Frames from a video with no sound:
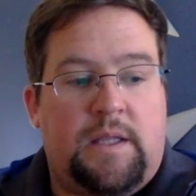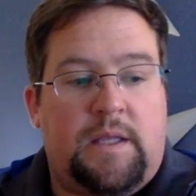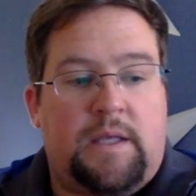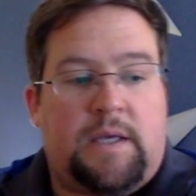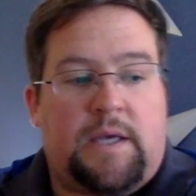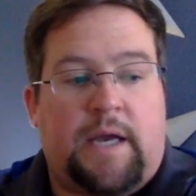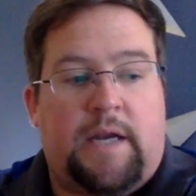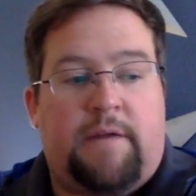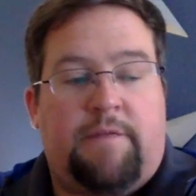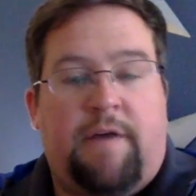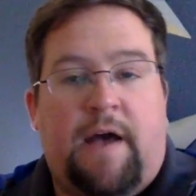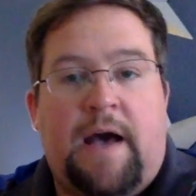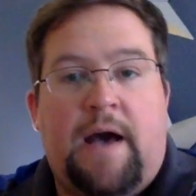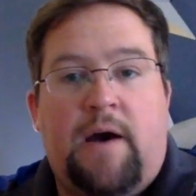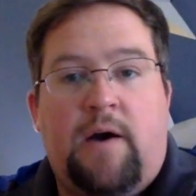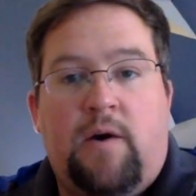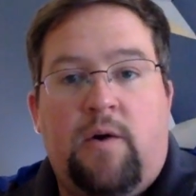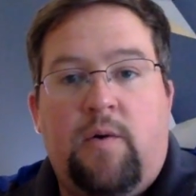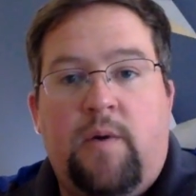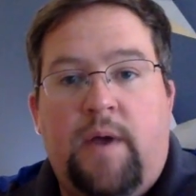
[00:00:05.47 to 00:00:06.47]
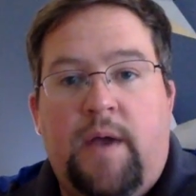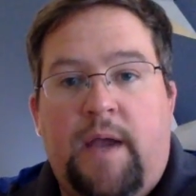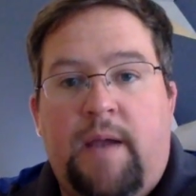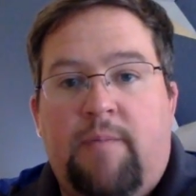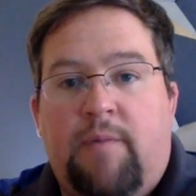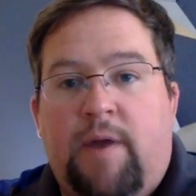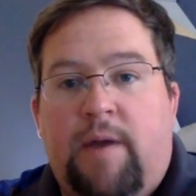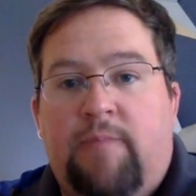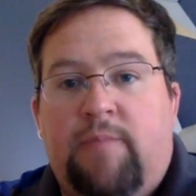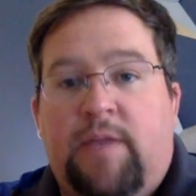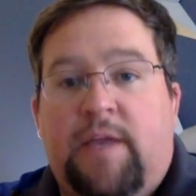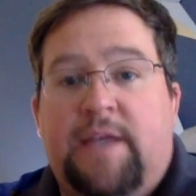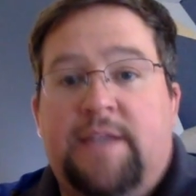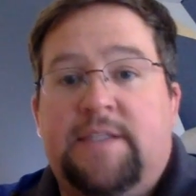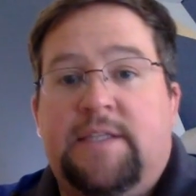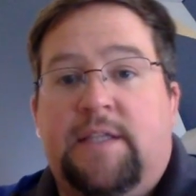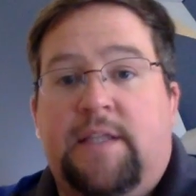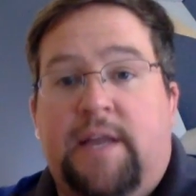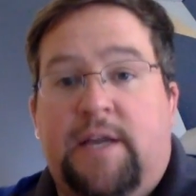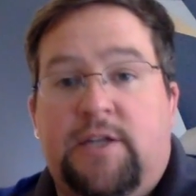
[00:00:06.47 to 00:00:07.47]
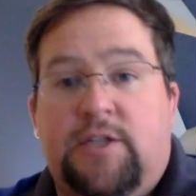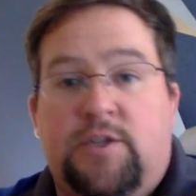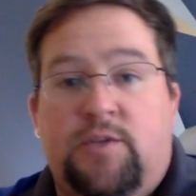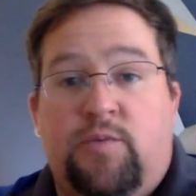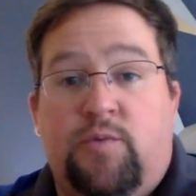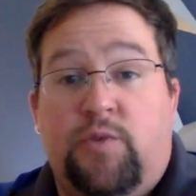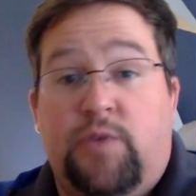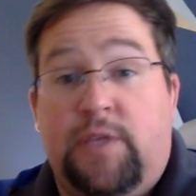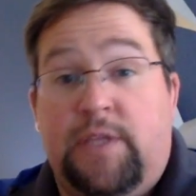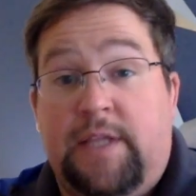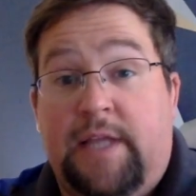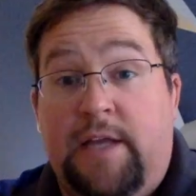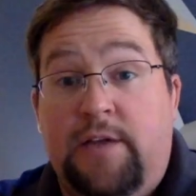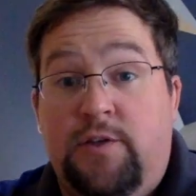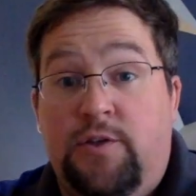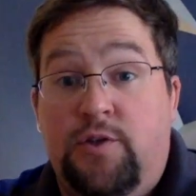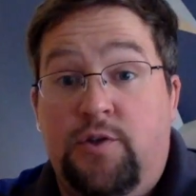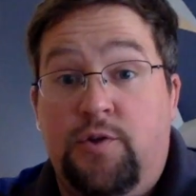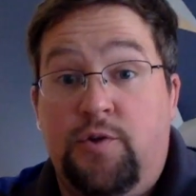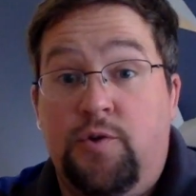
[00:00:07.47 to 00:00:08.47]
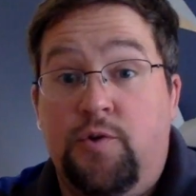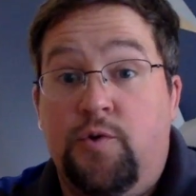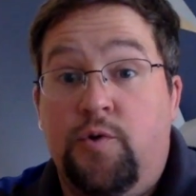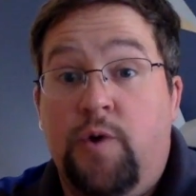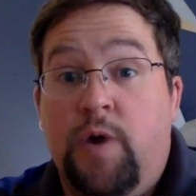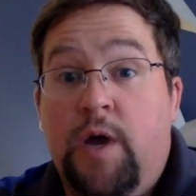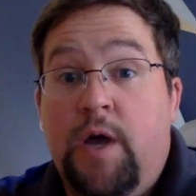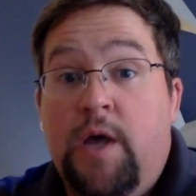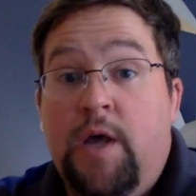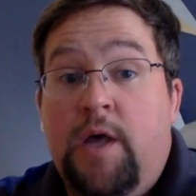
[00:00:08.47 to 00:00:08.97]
kind of how Abraham Lincoln's election really led to